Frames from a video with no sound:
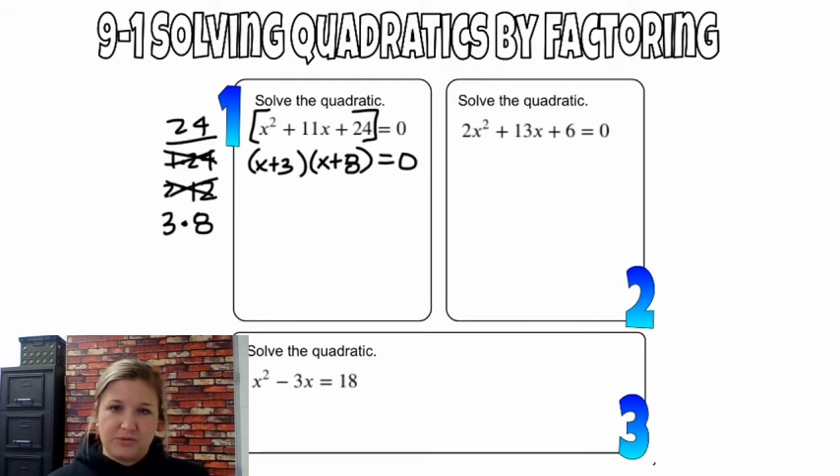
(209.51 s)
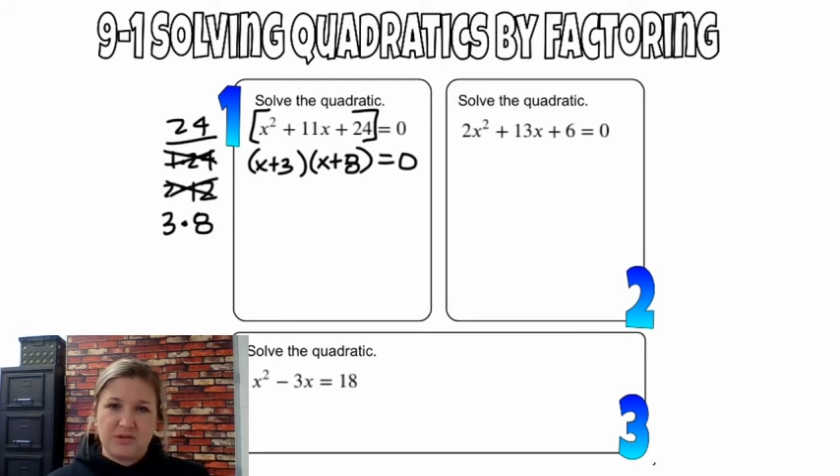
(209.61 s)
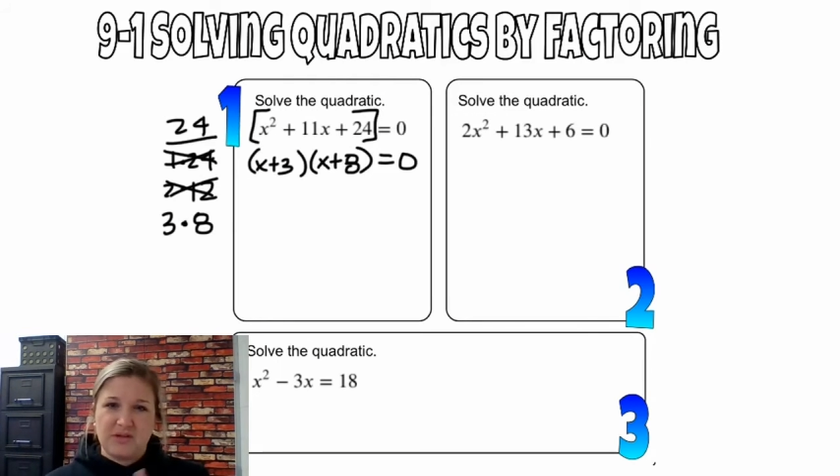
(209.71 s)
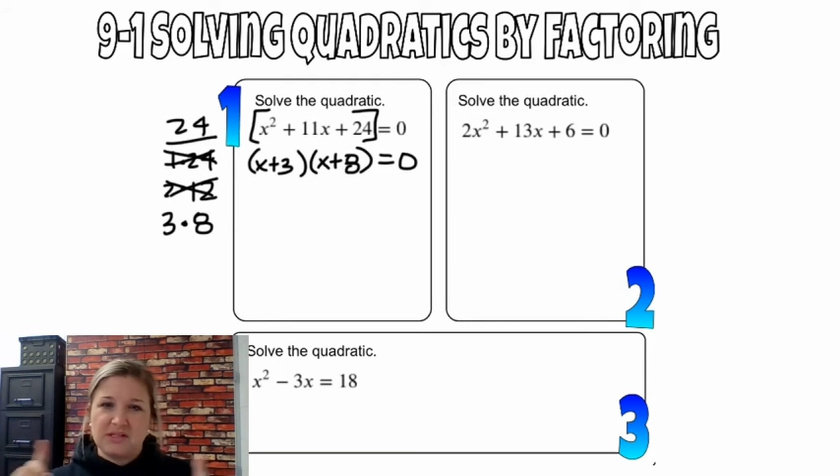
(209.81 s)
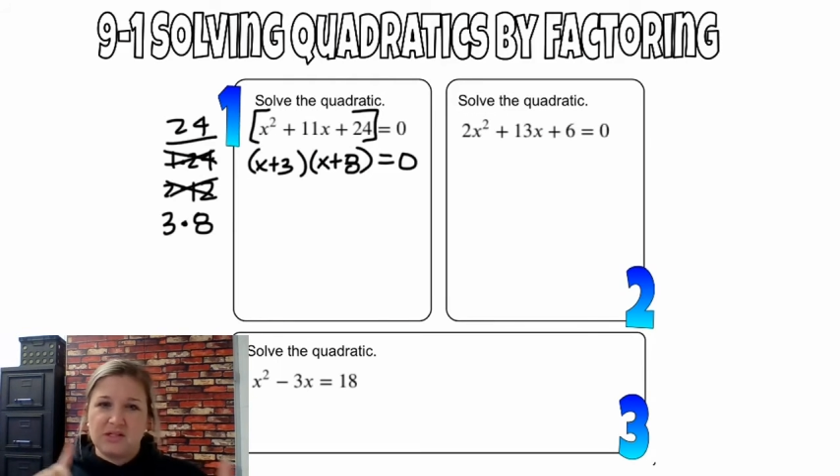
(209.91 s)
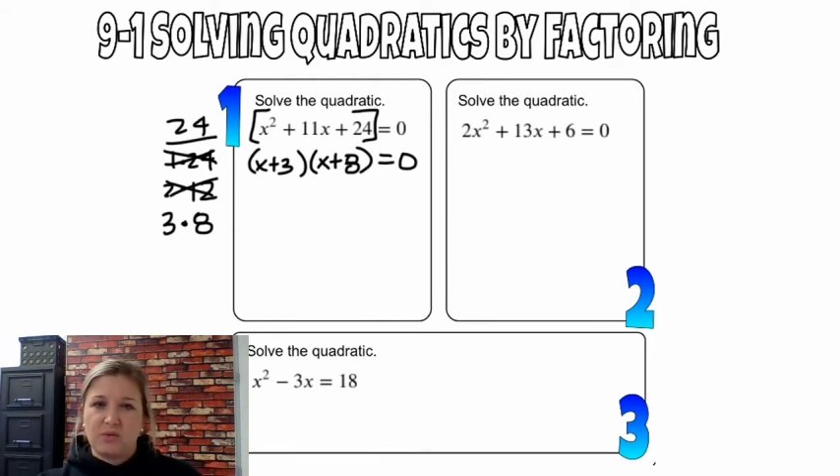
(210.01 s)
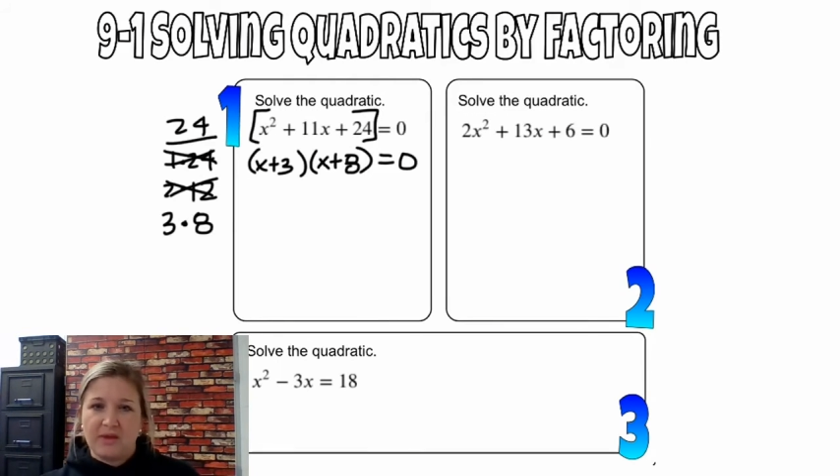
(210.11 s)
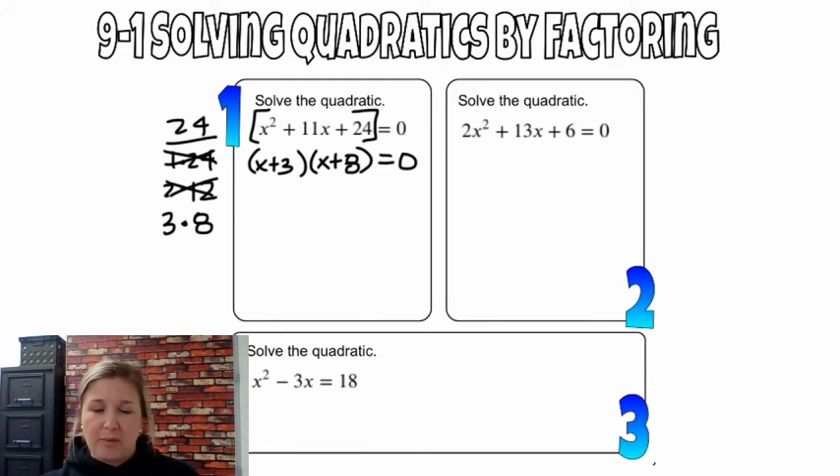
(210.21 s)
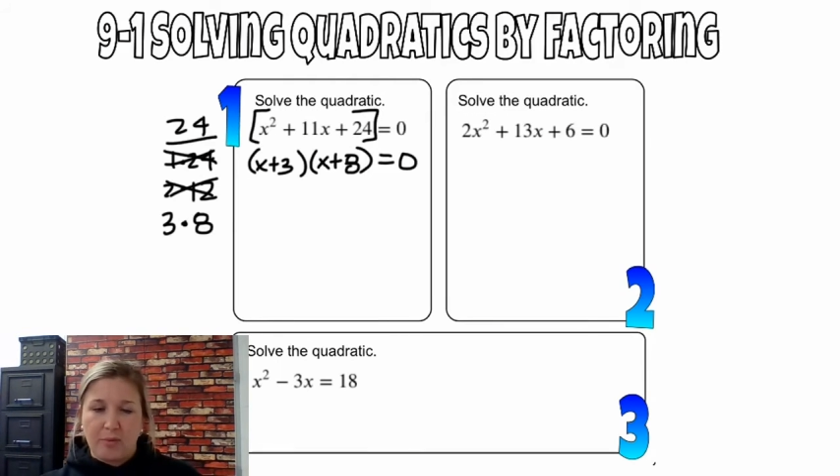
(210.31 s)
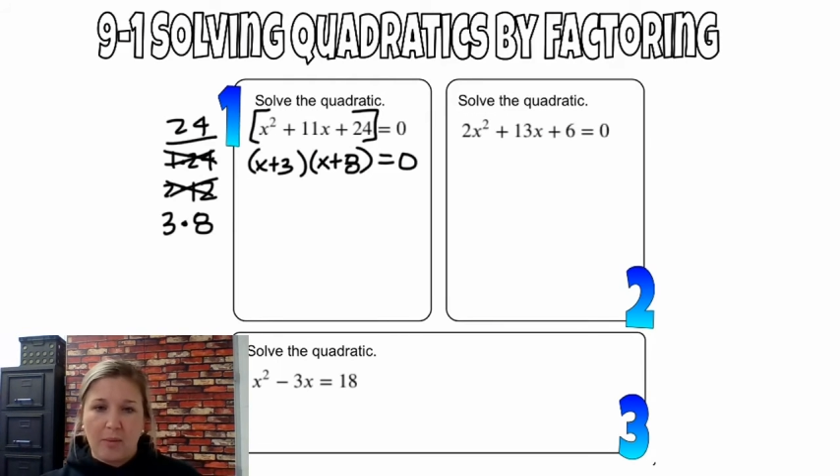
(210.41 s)
So this is where
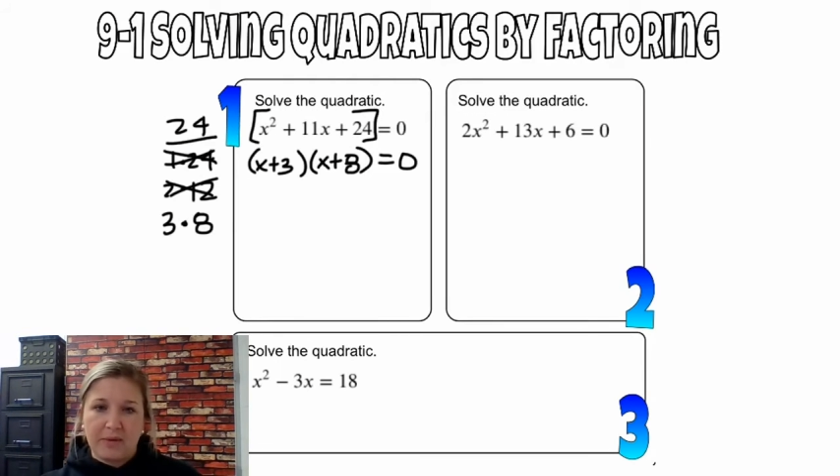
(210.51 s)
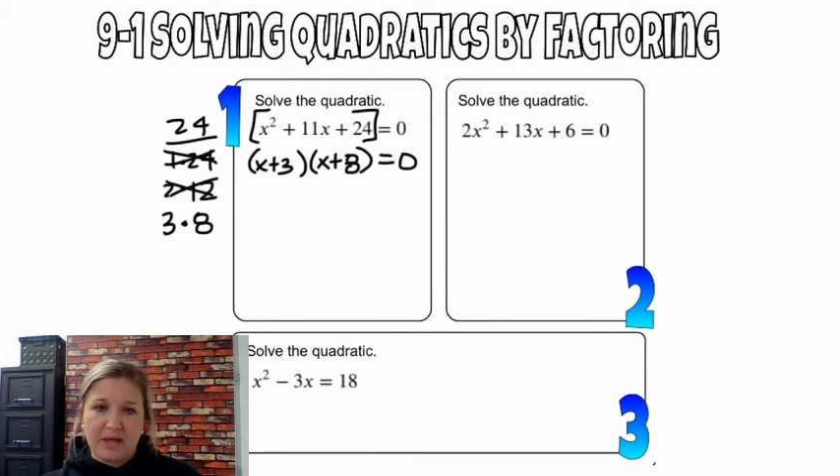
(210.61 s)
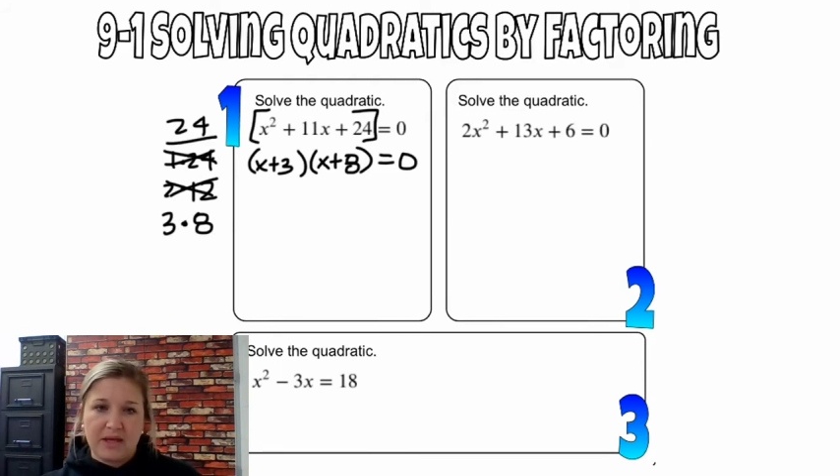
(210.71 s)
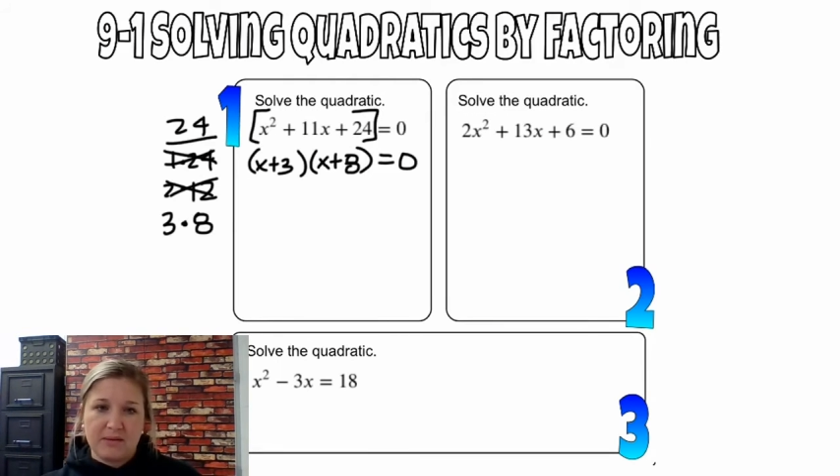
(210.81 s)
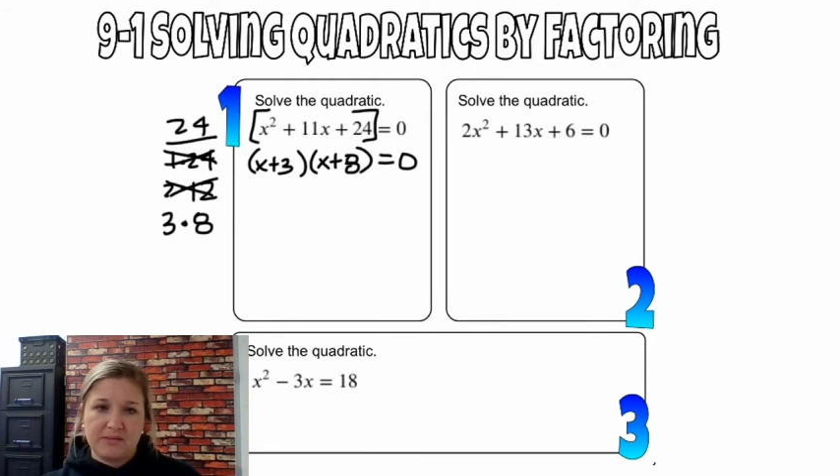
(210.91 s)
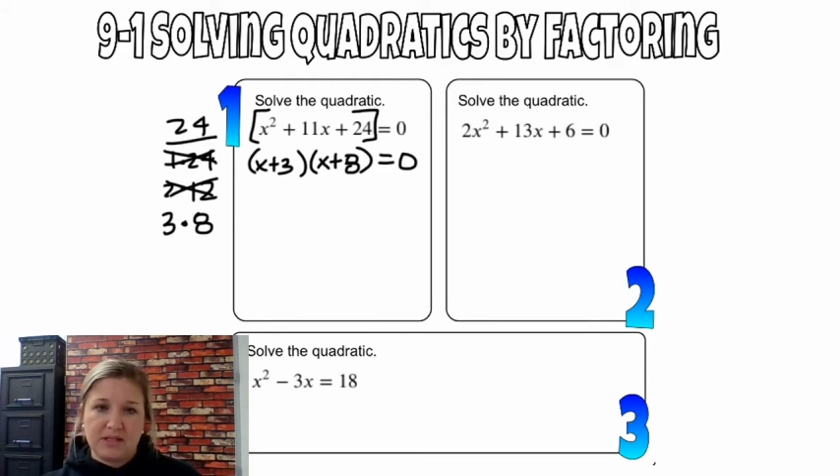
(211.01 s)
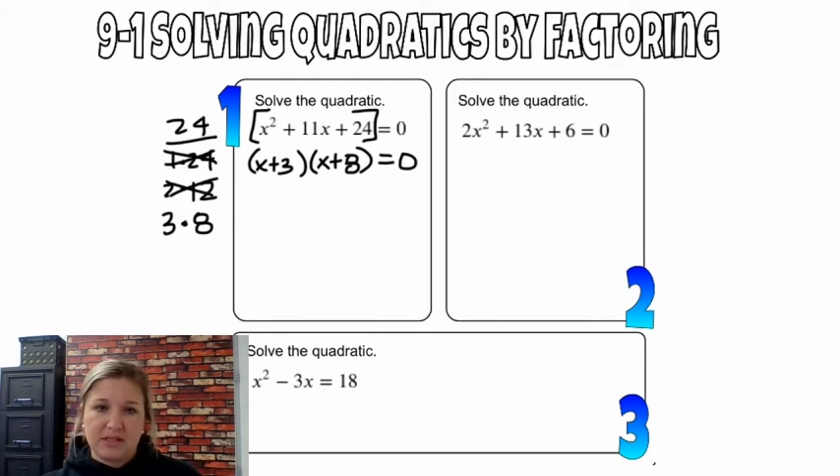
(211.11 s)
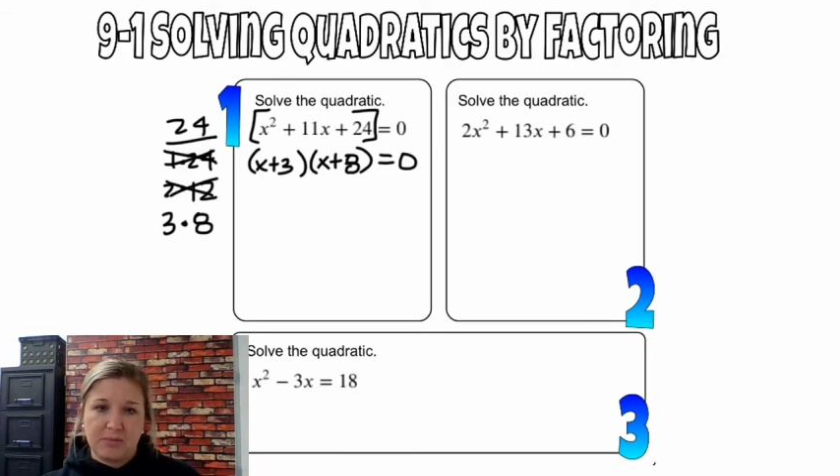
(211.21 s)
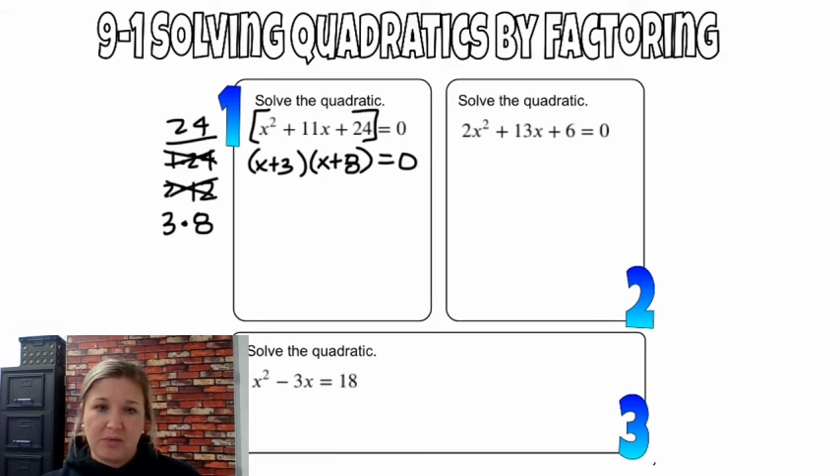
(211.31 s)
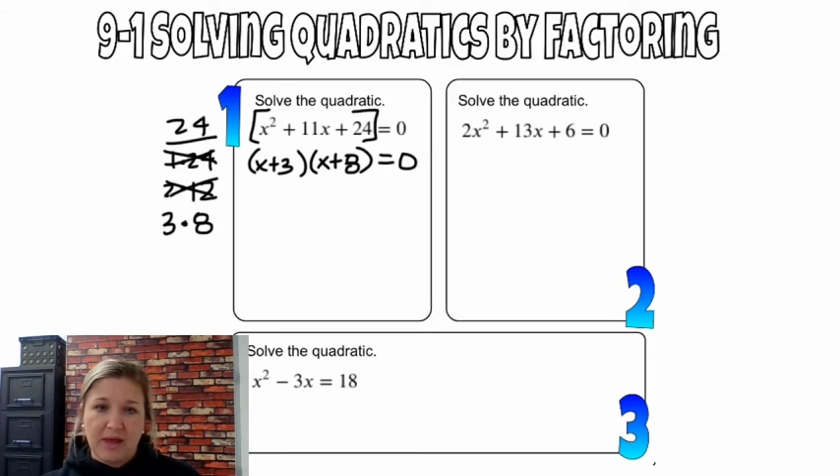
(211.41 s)
that property comes
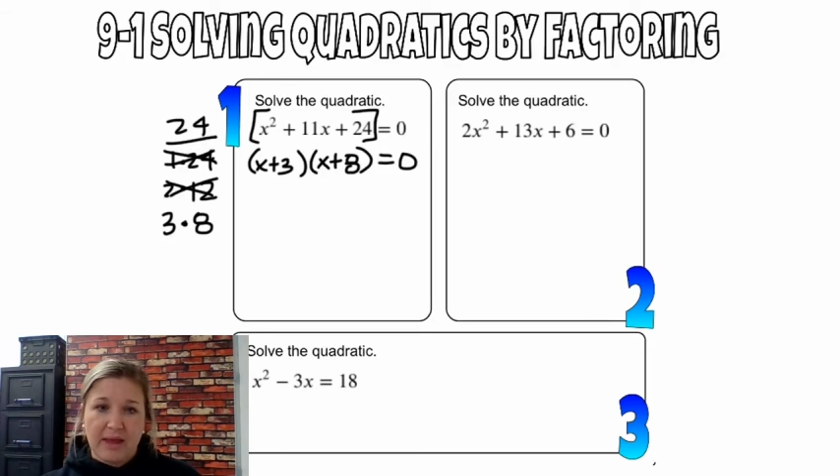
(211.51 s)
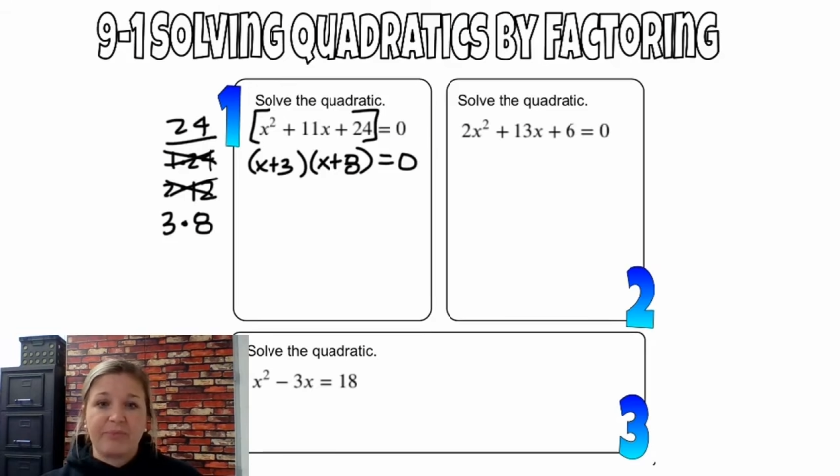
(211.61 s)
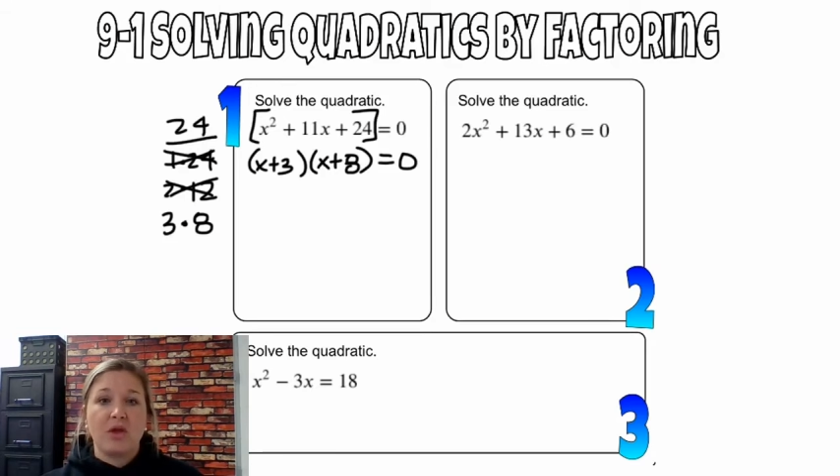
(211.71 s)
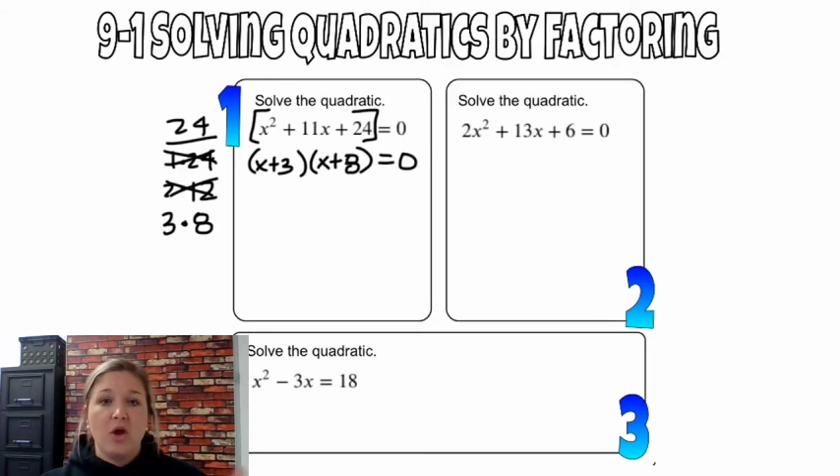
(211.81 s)
into play.